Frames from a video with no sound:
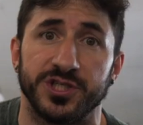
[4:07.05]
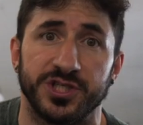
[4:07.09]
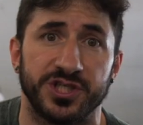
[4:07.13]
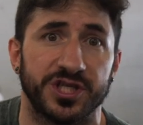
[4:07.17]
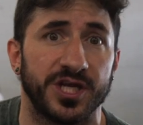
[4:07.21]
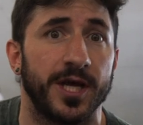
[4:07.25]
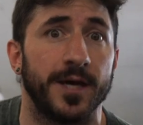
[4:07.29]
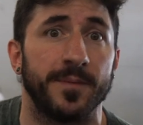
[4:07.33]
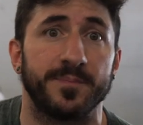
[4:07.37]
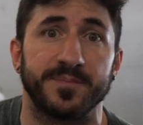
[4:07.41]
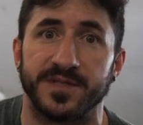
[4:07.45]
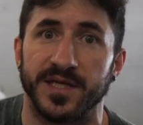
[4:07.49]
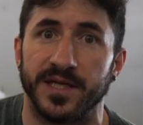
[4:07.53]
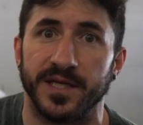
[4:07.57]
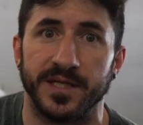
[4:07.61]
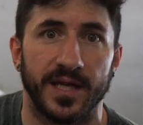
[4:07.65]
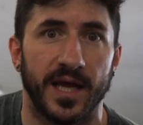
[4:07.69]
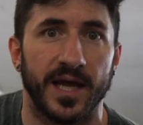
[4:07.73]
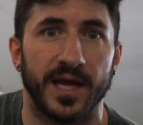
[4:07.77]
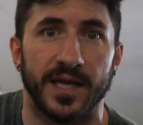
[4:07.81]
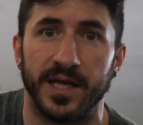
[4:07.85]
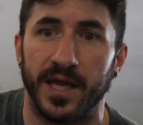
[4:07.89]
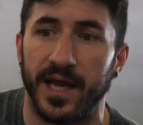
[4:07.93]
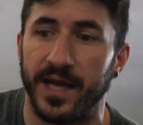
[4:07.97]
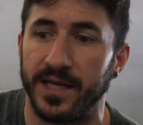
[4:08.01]
and chipped and,
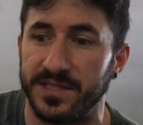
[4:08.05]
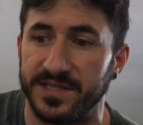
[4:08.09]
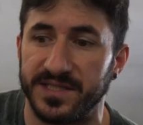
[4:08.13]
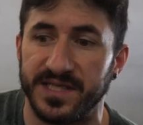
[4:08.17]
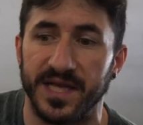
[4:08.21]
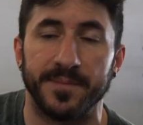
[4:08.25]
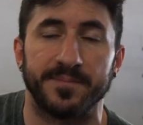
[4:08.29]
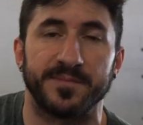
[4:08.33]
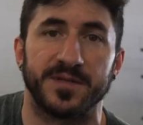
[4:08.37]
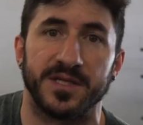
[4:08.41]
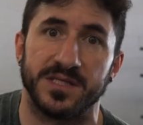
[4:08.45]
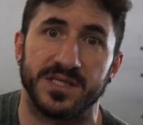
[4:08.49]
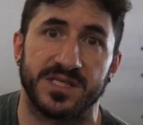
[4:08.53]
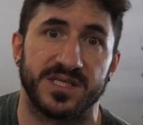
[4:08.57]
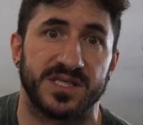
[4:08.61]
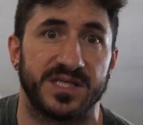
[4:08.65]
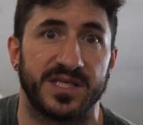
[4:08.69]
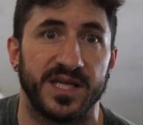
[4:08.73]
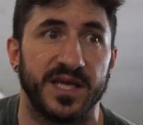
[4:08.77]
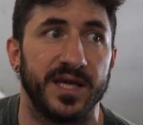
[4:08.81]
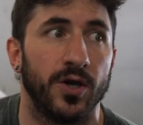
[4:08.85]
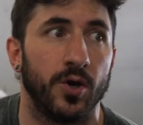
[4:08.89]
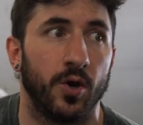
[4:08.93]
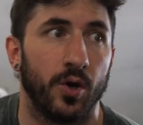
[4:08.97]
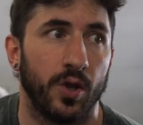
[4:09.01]
and, and dipped in
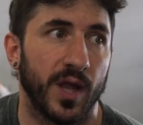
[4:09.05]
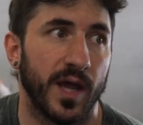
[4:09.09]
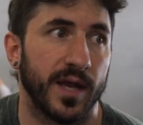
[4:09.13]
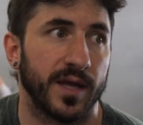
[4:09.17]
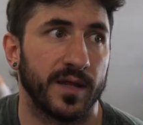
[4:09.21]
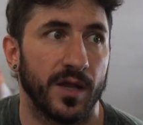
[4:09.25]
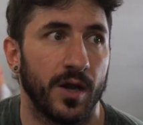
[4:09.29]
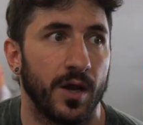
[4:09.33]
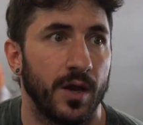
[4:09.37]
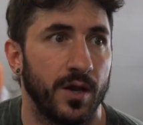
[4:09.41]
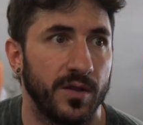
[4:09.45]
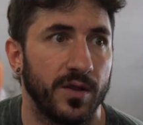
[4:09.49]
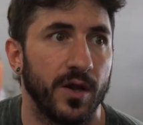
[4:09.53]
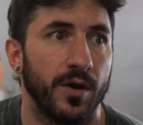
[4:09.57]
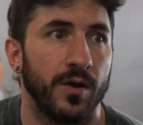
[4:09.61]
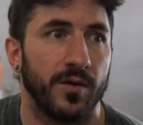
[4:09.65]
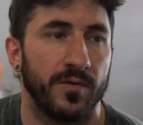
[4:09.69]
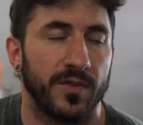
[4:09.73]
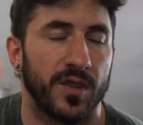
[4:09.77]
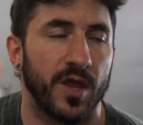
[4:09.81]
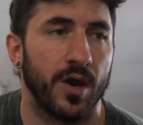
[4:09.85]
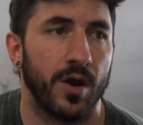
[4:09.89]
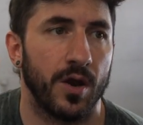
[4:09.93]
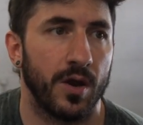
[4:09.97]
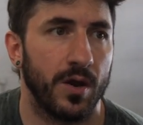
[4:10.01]
steel. Like, they're,
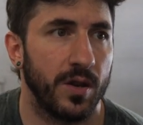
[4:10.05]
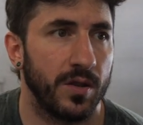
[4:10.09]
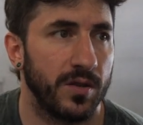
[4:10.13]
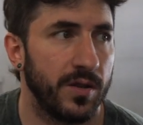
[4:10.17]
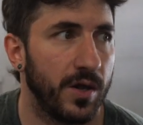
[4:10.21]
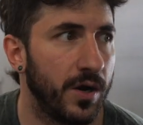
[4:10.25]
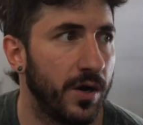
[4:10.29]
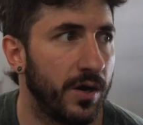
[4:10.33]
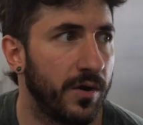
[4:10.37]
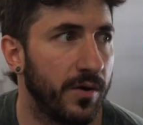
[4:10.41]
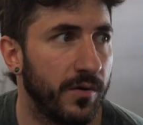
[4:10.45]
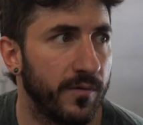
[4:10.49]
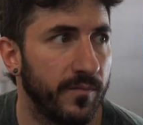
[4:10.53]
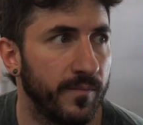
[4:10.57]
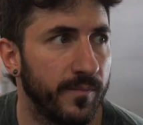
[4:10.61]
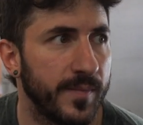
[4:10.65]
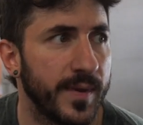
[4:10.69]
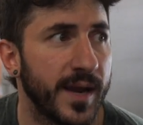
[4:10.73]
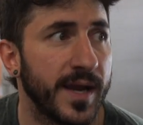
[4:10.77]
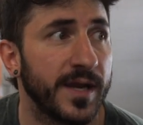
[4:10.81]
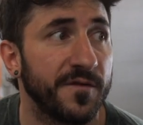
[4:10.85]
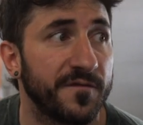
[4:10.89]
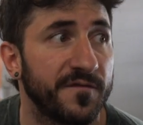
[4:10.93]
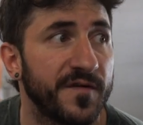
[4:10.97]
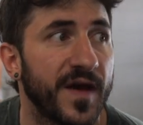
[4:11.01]
they're, they're, they're
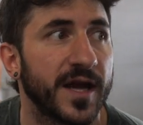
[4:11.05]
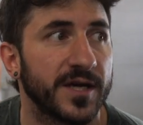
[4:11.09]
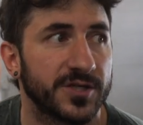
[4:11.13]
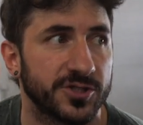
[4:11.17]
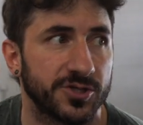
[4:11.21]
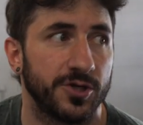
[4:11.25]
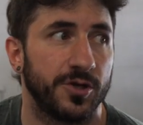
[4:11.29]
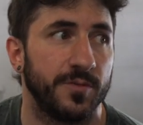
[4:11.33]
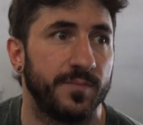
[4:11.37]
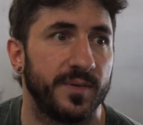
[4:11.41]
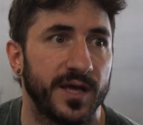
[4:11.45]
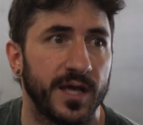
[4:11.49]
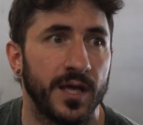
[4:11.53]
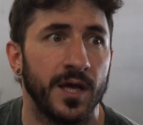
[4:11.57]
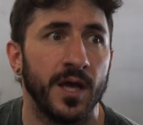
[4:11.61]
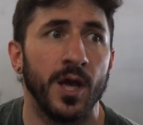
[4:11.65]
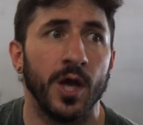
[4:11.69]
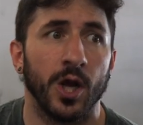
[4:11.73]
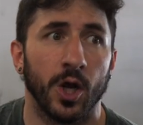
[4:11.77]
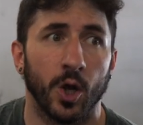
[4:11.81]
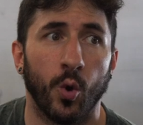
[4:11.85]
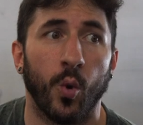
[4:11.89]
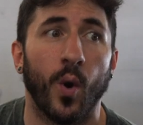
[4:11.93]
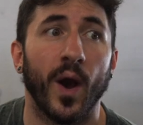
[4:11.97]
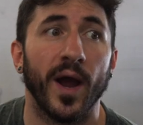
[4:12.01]
manufactured to be
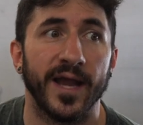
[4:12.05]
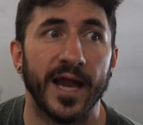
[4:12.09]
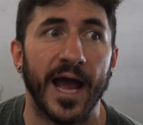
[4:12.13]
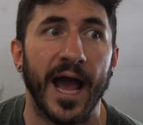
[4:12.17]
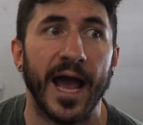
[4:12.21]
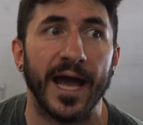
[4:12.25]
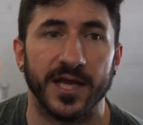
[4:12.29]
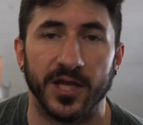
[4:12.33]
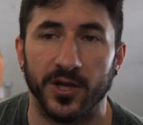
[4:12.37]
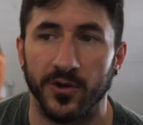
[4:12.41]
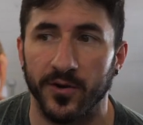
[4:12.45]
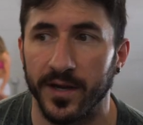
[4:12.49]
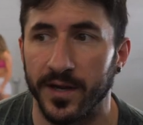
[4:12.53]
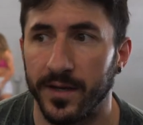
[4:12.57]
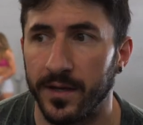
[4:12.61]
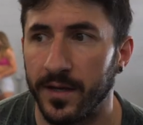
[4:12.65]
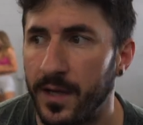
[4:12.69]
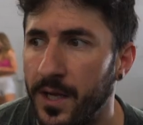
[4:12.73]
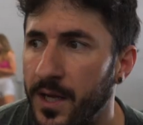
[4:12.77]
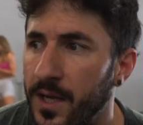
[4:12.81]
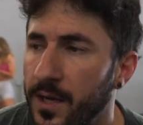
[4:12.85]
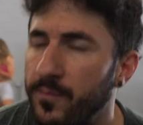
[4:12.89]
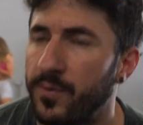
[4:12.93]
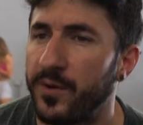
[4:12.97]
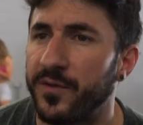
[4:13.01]
quite accurate.
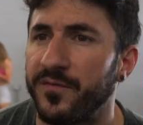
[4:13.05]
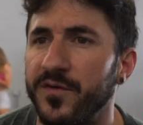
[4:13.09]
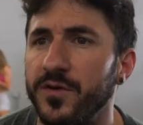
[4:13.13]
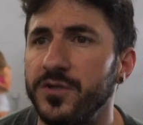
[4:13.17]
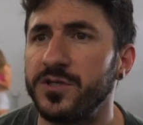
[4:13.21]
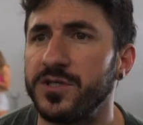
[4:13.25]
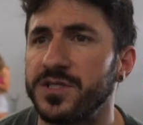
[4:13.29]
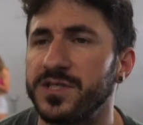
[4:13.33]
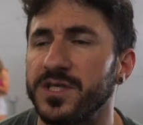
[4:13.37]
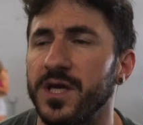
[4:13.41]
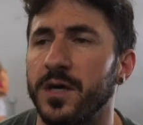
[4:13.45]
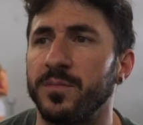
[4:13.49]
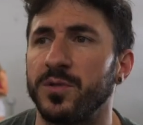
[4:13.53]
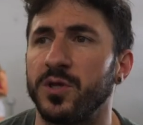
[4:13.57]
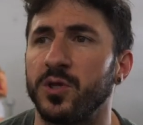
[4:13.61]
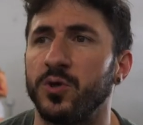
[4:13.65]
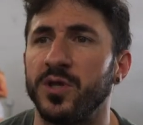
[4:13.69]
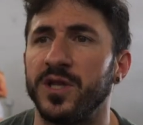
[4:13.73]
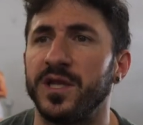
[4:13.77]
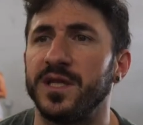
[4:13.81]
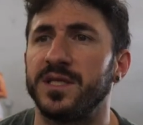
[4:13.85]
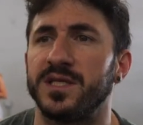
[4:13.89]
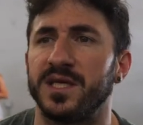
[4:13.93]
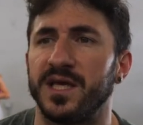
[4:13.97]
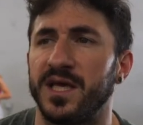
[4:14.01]
But if you just tell me you
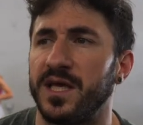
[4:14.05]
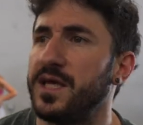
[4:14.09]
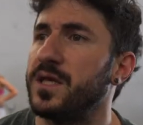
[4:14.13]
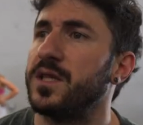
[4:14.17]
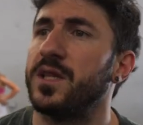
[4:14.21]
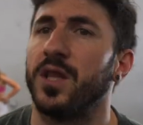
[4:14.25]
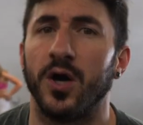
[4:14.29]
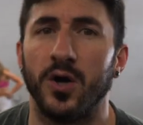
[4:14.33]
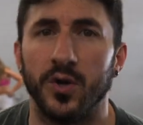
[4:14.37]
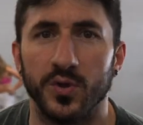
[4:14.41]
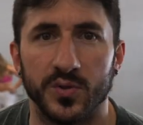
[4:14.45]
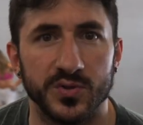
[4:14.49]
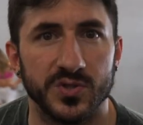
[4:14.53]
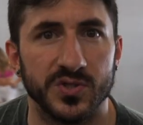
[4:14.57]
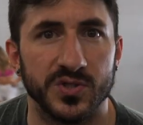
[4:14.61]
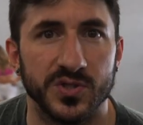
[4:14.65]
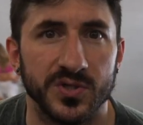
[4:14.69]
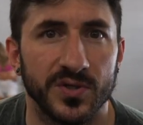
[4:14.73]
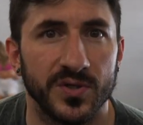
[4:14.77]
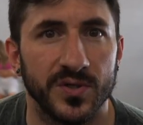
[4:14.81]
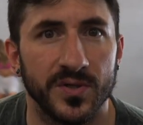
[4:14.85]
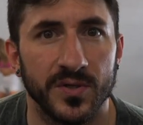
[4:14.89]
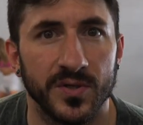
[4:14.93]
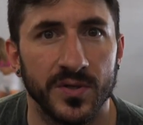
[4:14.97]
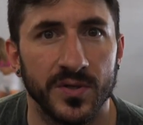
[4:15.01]
need kilos,